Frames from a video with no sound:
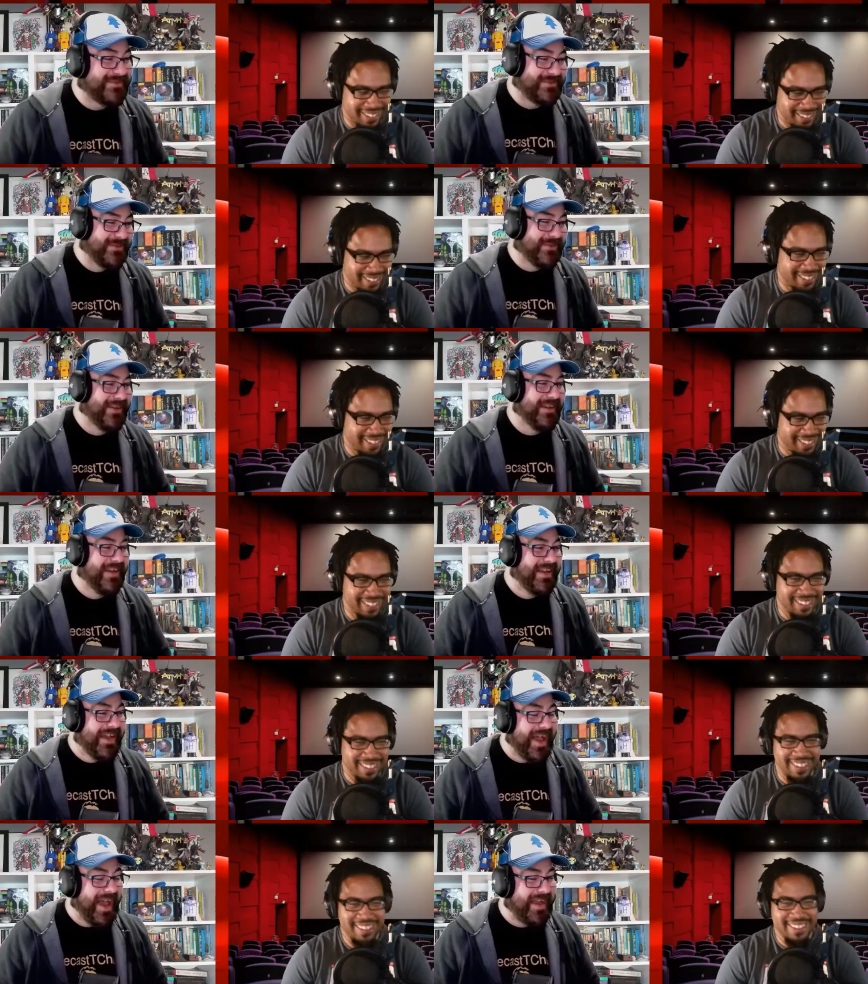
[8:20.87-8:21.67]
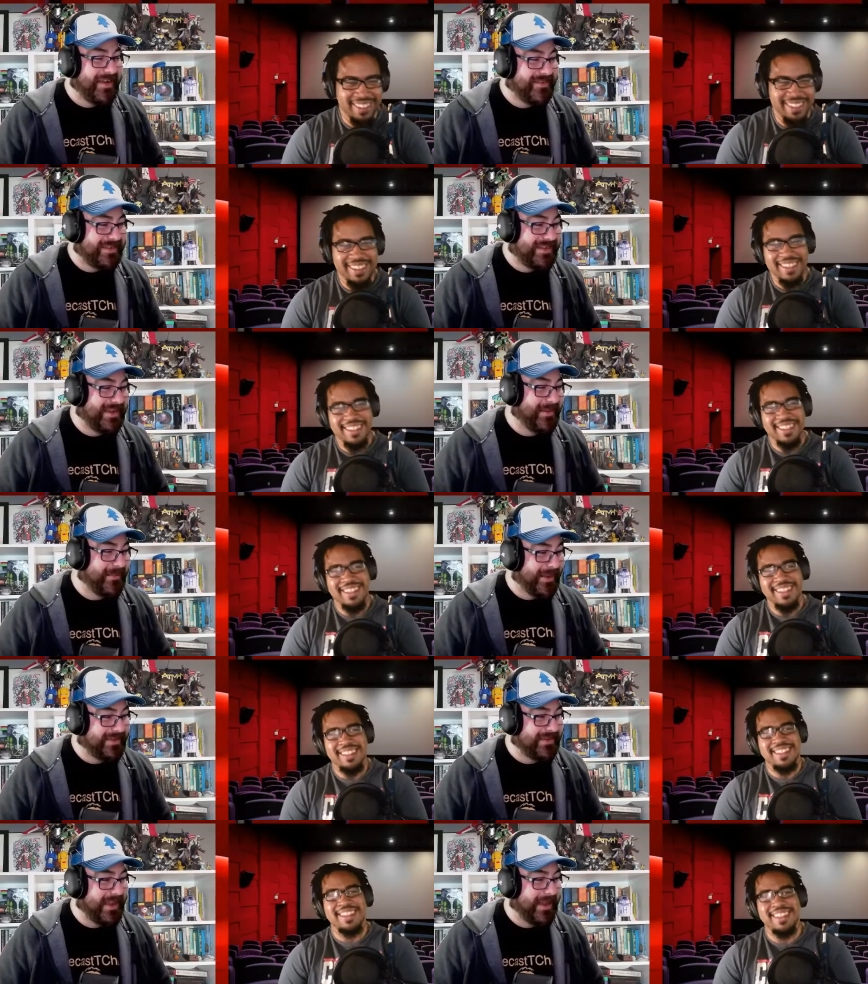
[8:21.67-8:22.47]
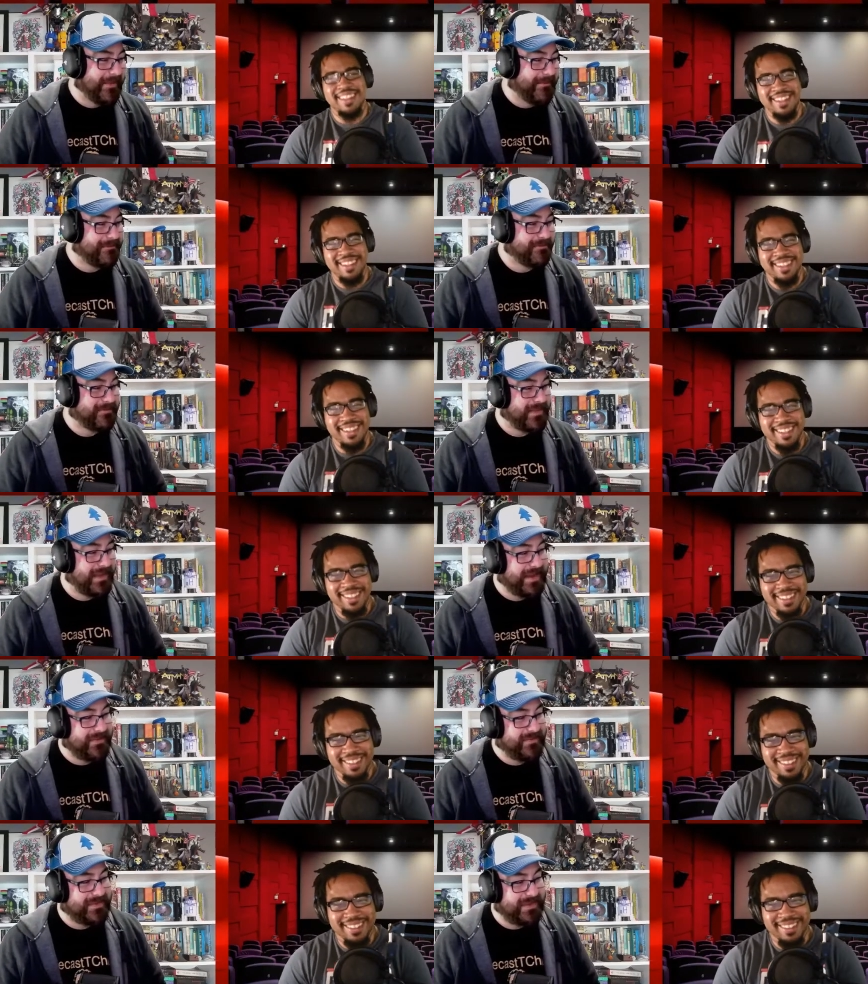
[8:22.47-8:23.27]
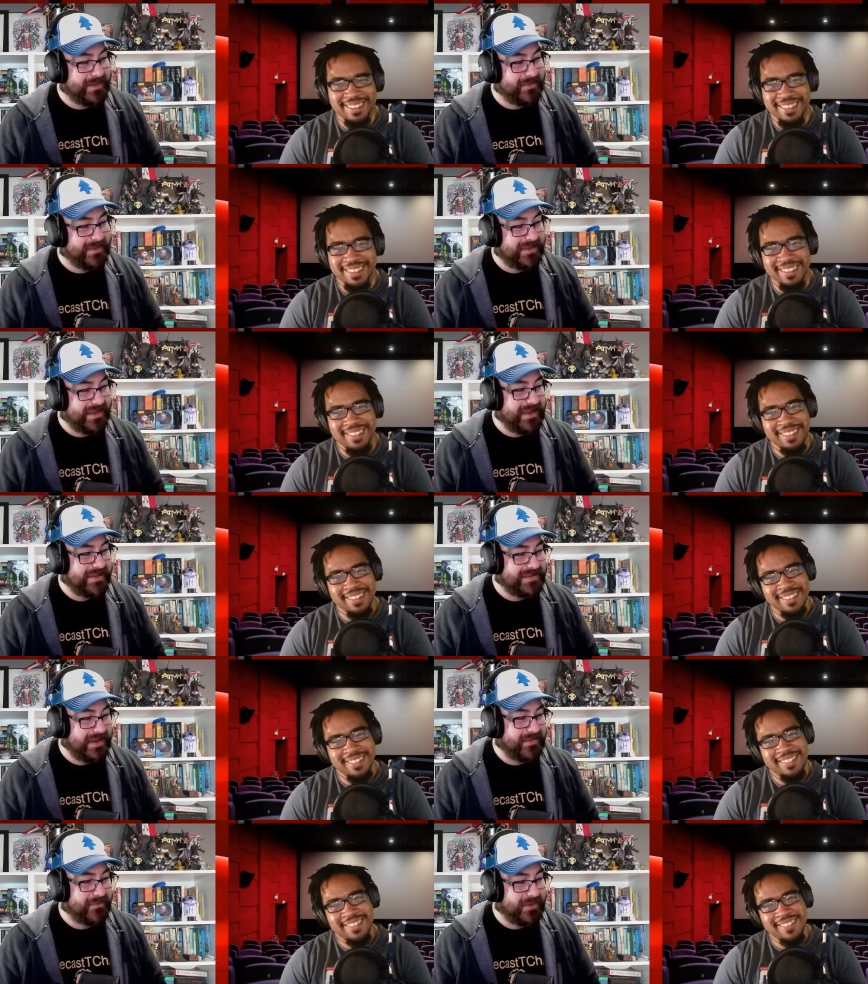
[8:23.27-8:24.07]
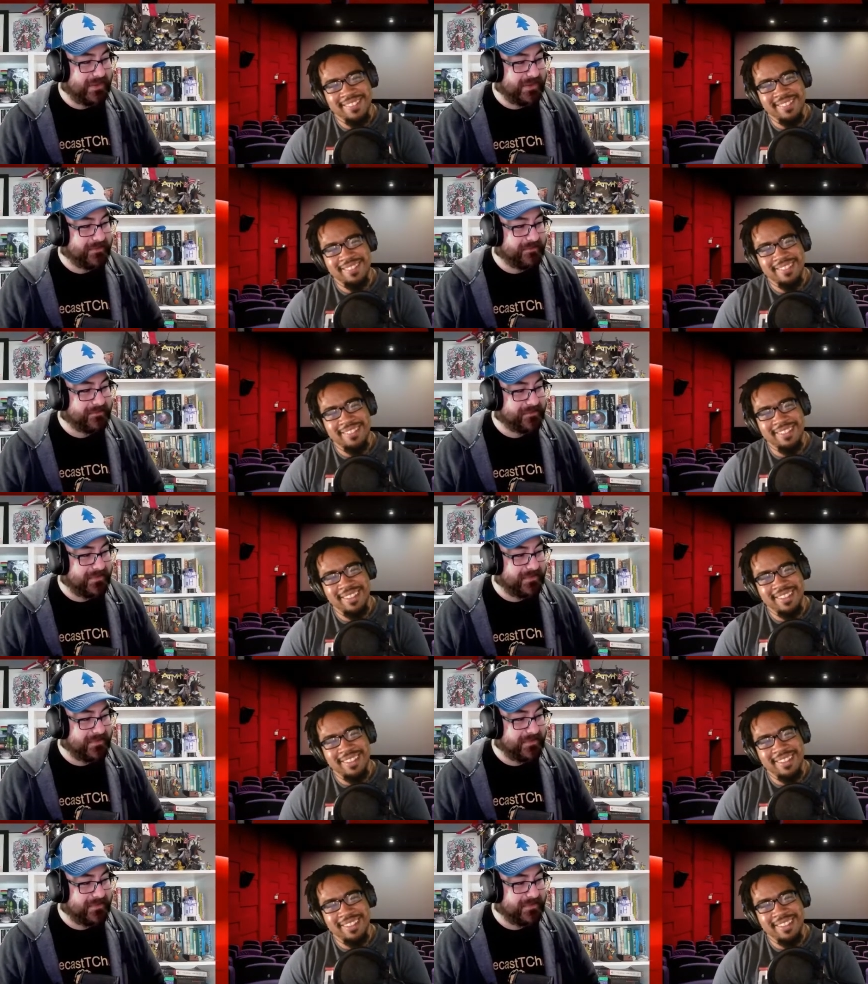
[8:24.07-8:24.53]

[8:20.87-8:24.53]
Speaker 1: true. I didn't even think about that. I didn't even think about that. It's kind of funny.